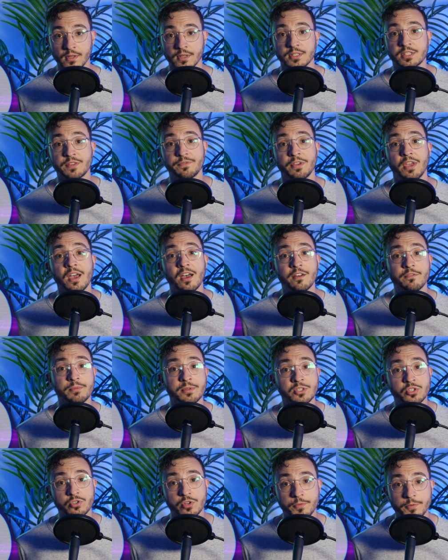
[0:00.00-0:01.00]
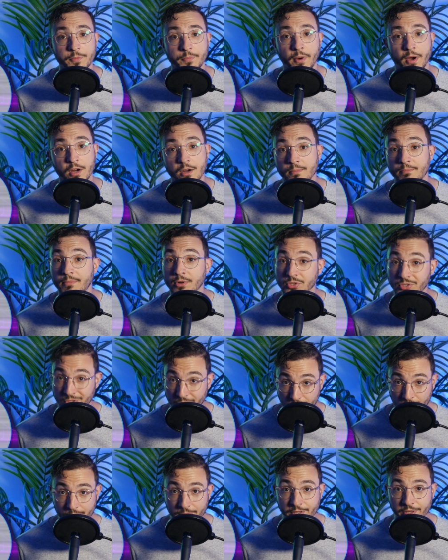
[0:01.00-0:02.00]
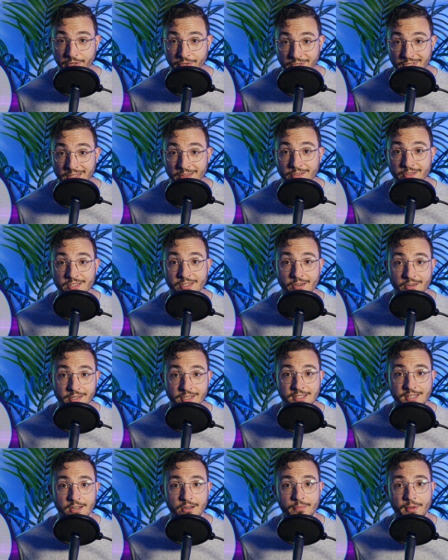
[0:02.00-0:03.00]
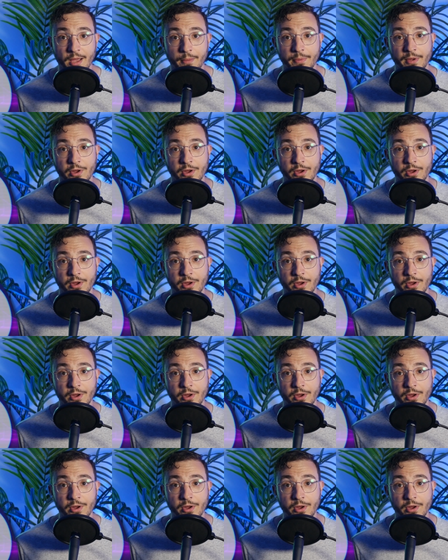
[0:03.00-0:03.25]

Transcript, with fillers: Sevilla have been stripped apart, most notably losing their starting center back